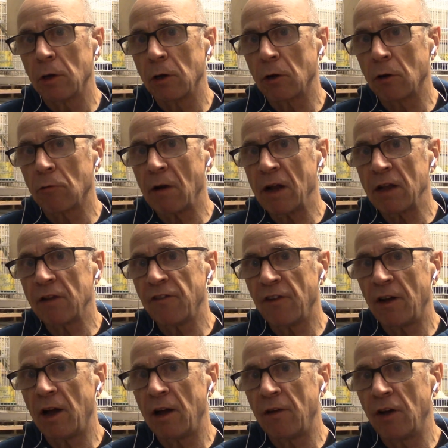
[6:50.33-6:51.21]

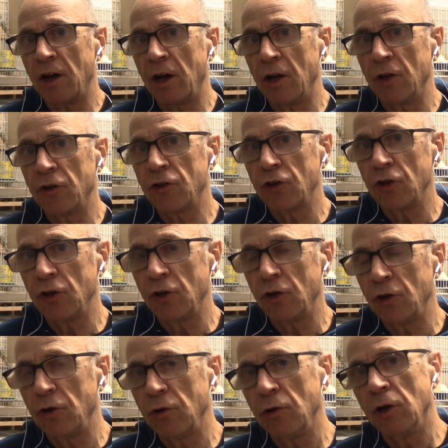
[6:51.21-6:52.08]
grandfather
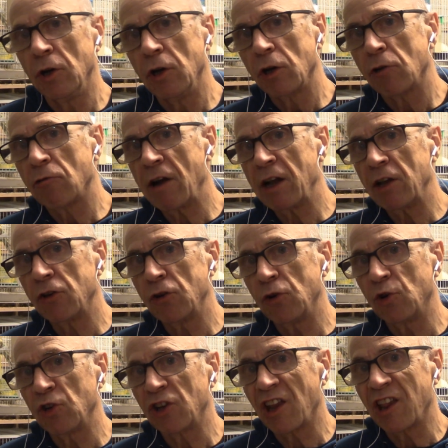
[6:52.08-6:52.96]
to
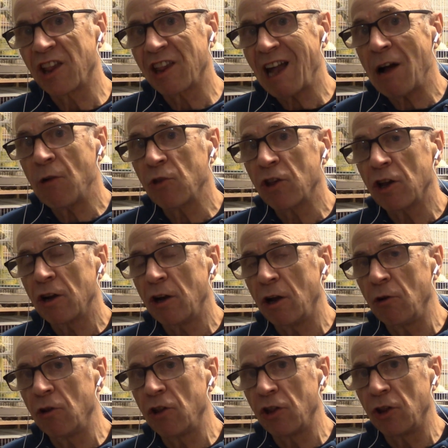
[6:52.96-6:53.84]
granddaughter sounds
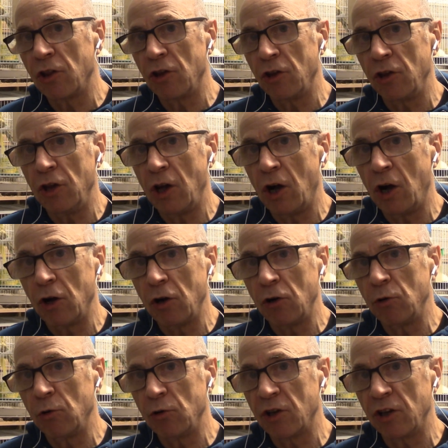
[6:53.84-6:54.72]
closer than
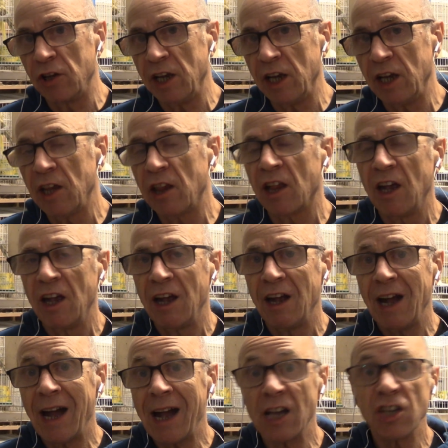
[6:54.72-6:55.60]
uncle to niece,
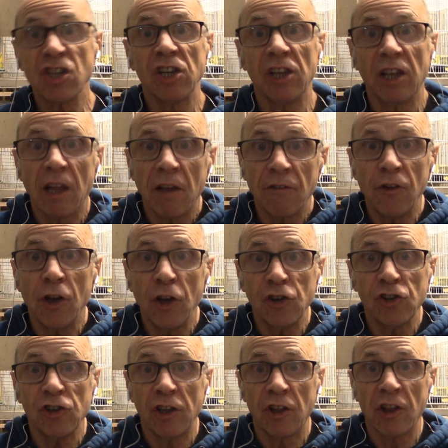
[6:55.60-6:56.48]
actually they're
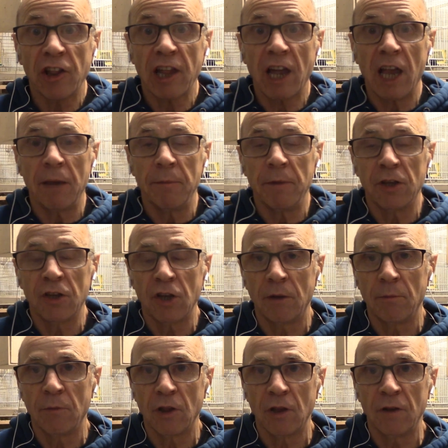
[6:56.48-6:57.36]
virtually the same in
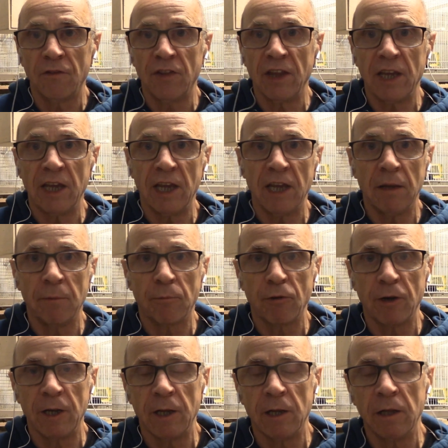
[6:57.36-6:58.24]
terms of the
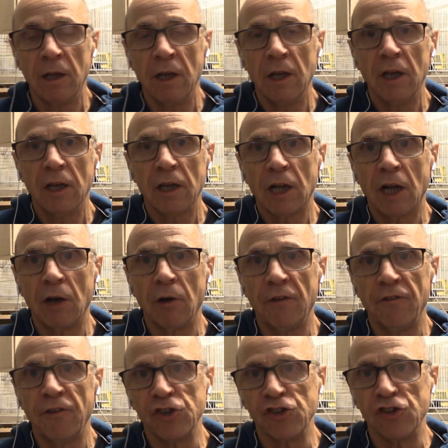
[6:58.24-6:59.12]
inbreeding
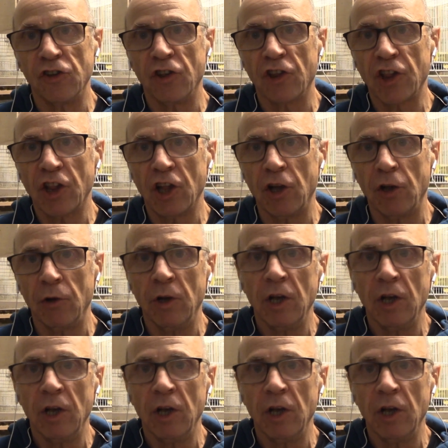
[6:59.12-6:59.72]
coefficient. So